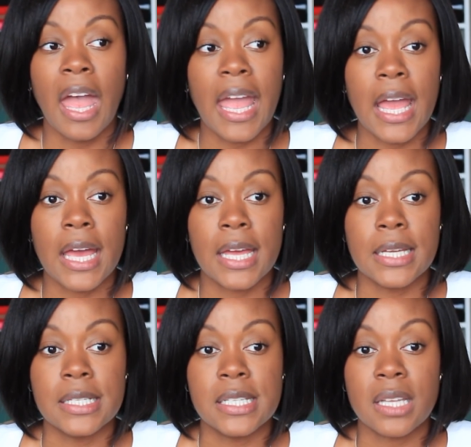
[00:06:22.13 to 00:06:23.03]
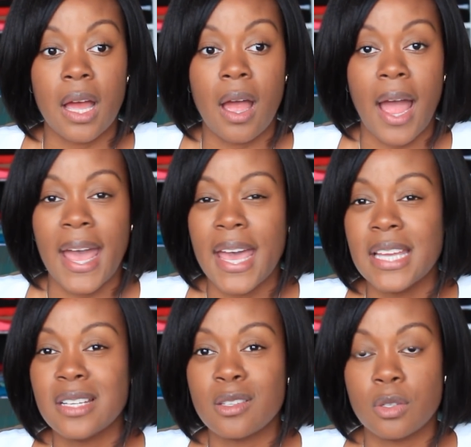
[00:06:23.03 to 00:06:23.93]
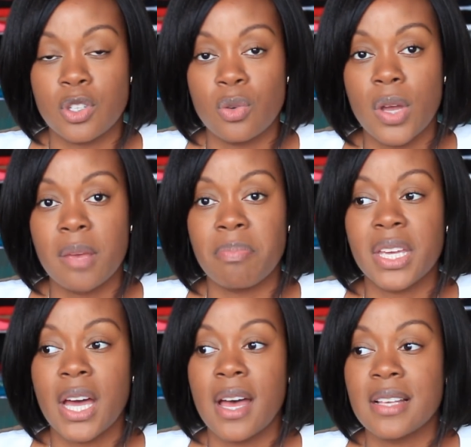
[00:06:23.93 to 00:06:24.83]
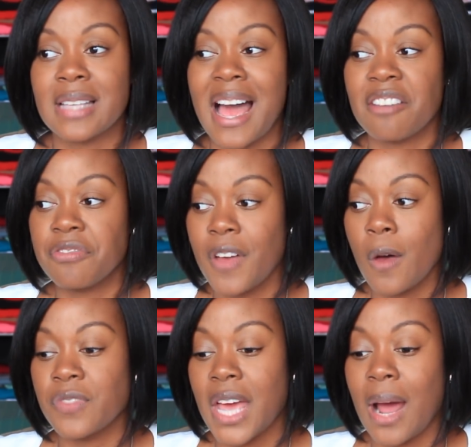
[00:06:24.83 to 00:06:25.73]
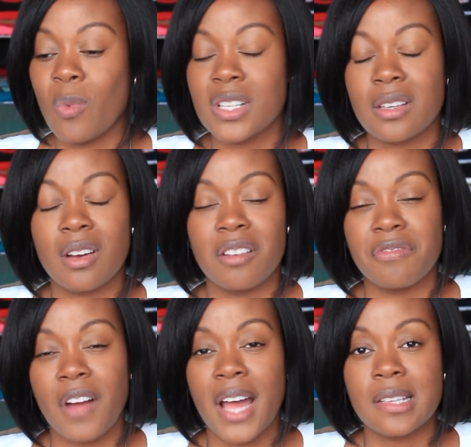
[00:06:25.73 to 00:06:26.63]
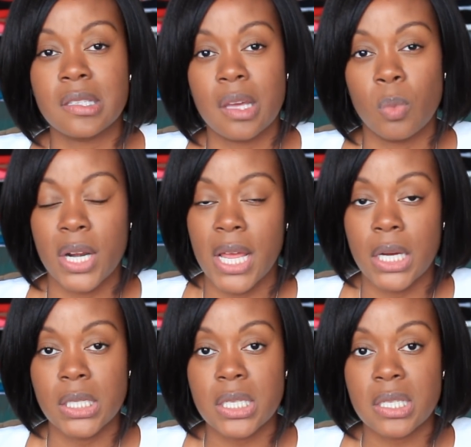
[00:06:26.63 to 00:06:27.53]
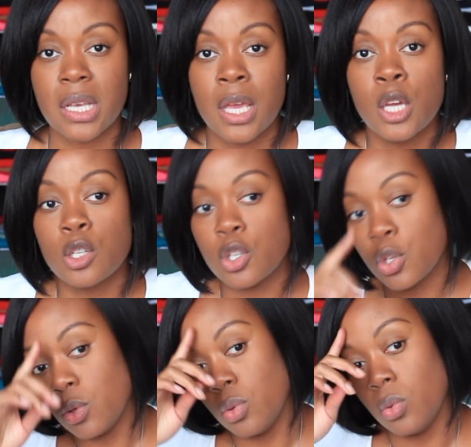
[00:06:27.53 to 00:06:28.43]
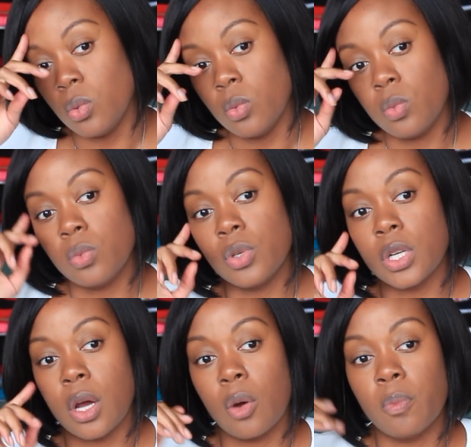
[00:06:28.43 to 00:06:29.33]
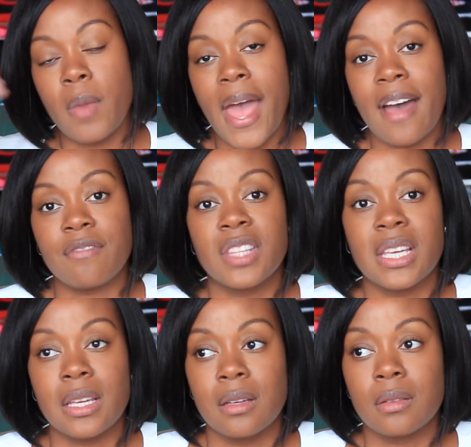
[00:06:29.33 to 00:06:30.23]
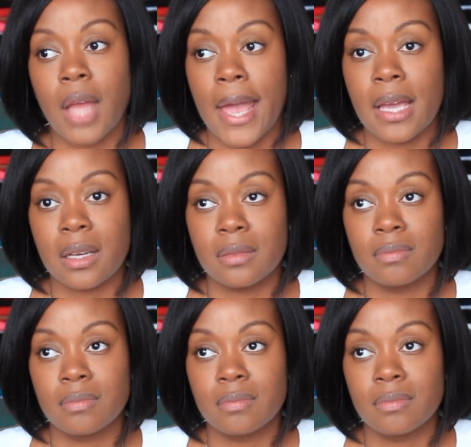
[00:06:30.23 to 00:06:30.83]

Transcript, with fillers: And I hated to do it because I felt that I wasn't going to find someone else to you know, have the like